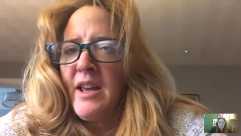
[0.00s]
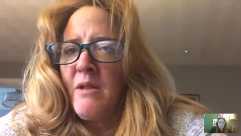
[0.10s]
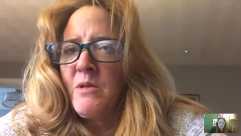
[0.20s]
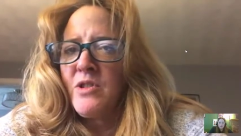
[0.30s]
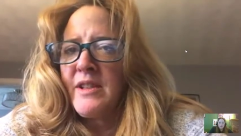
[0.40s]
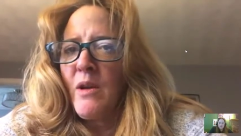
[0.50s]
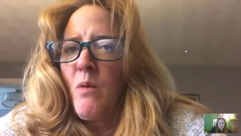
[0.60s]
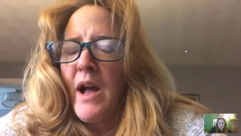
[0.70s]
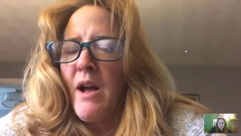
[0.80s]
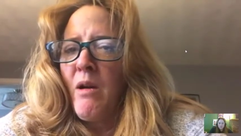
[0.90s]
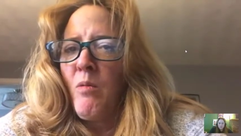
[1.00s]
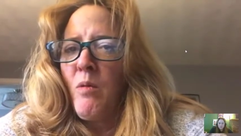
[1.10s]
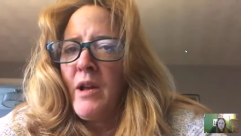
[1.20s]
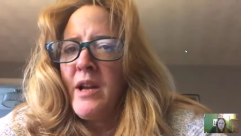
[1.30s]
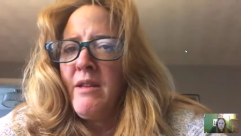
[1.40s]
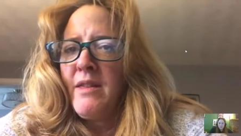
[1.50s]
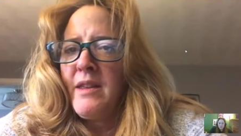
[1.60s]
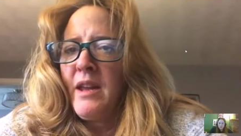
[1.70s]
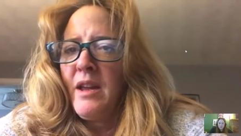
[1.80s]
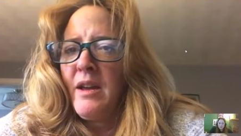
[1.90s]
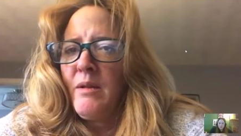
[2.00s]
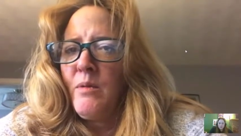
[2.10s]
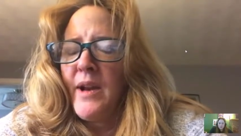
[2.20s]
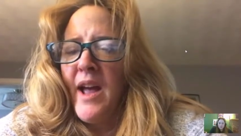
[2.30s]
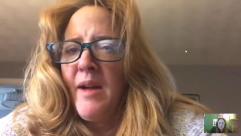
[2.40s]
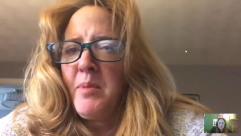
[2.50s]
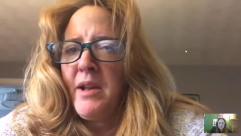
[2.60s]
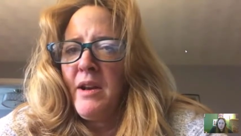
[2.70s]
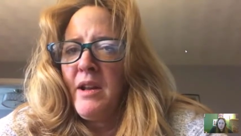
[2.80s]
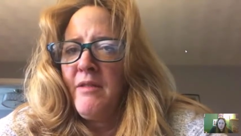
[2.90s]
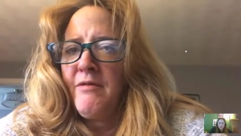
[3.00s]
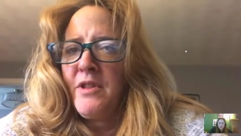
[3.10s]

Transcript: And I was just like, wow, what do you think would happen if